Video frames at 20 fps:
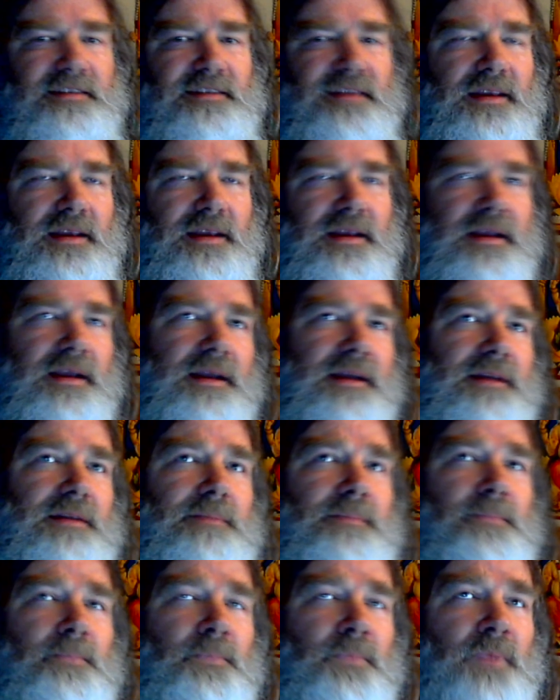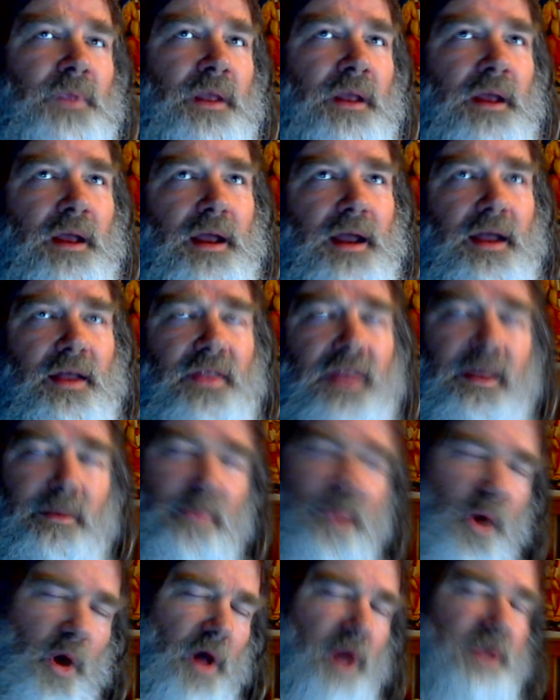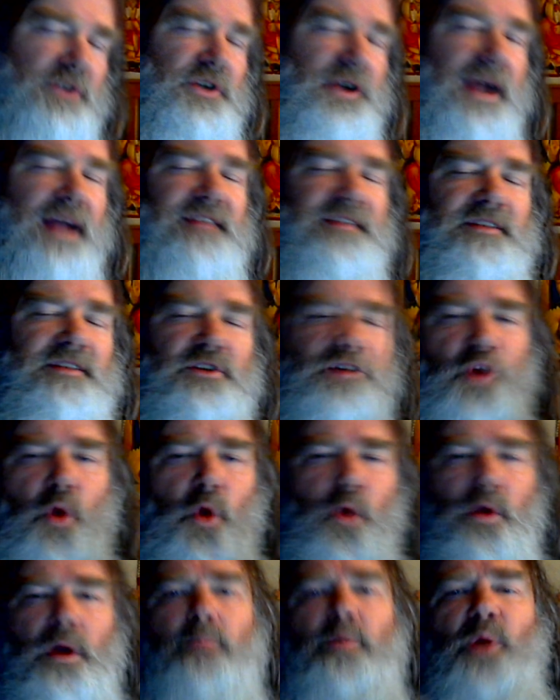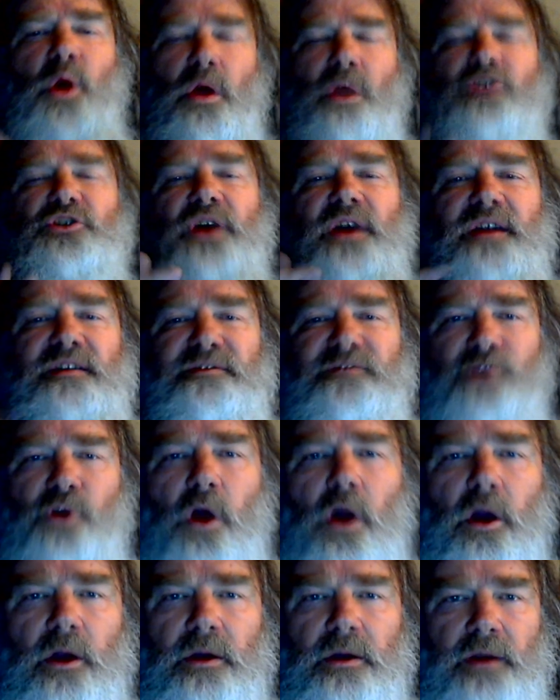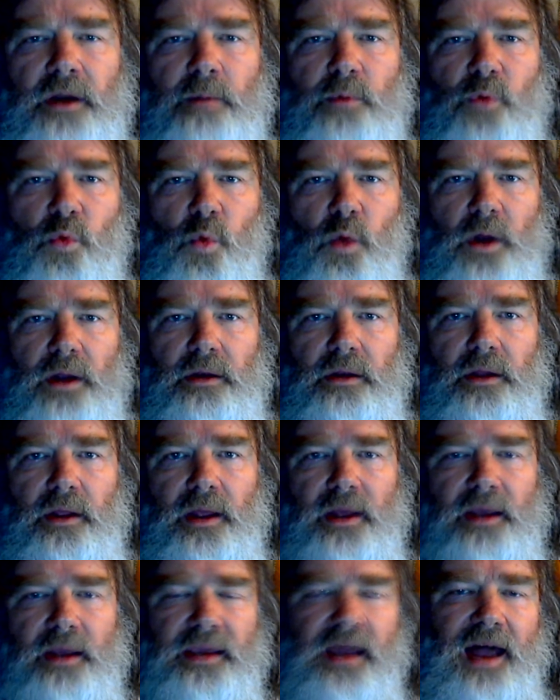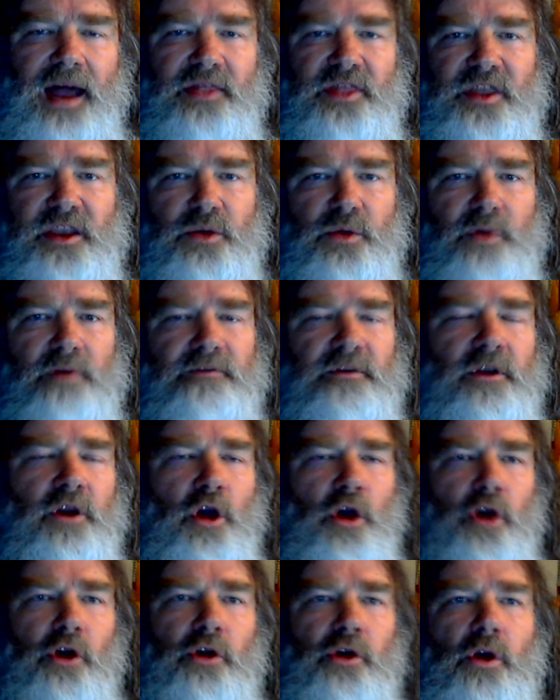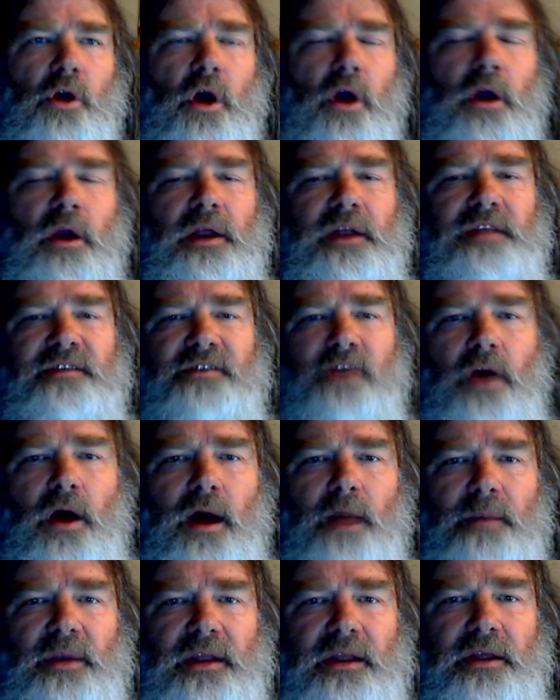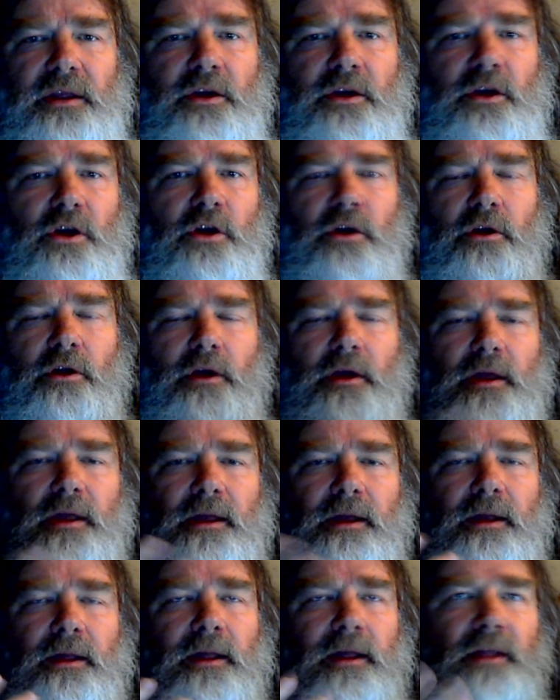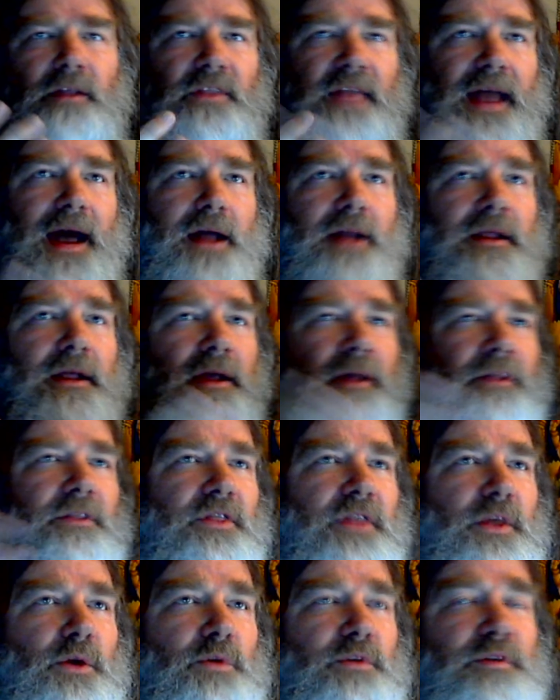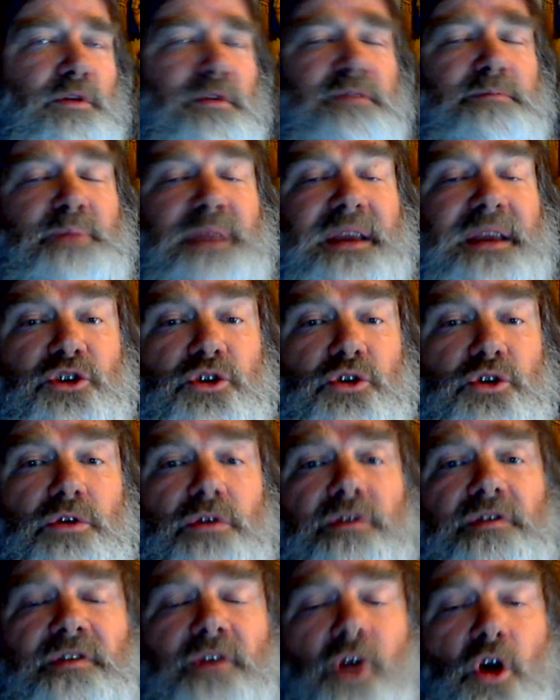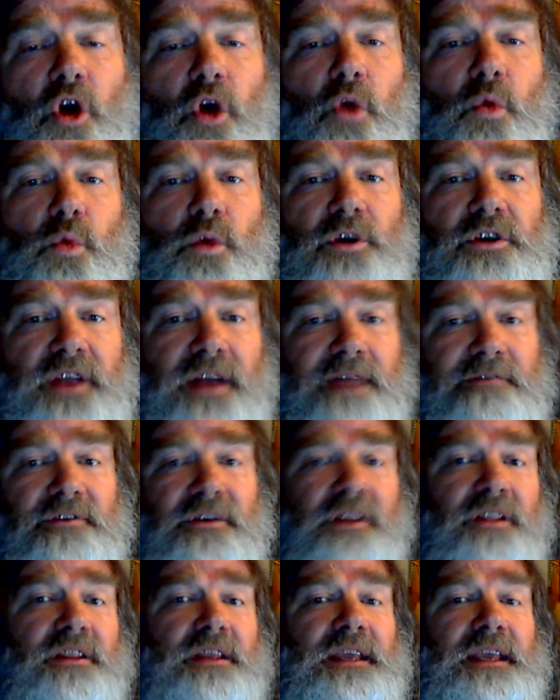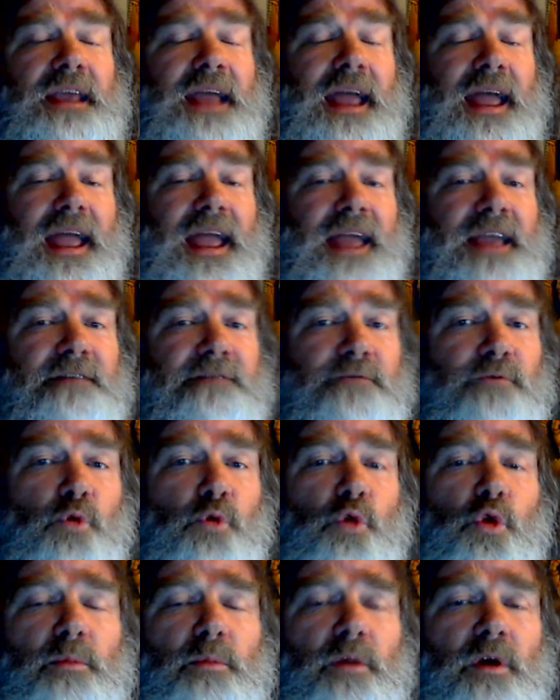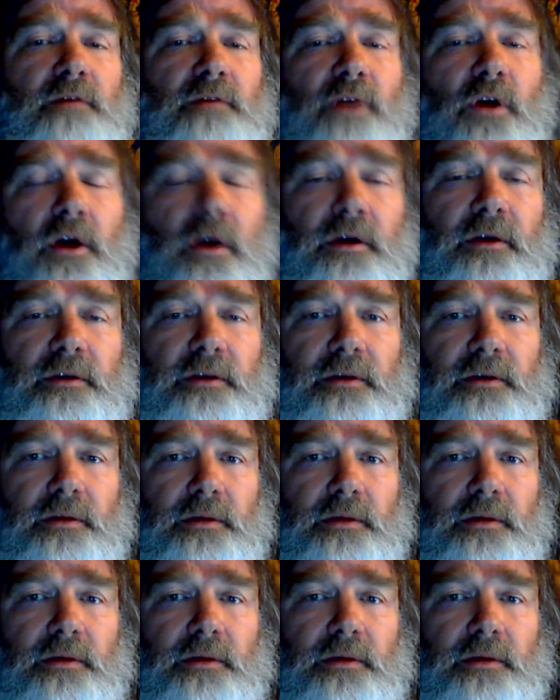thing, and they apologize. You don't apologize for art, number one. Kathy Griffin, her art is comedy. Those pictures were definitely a form of art.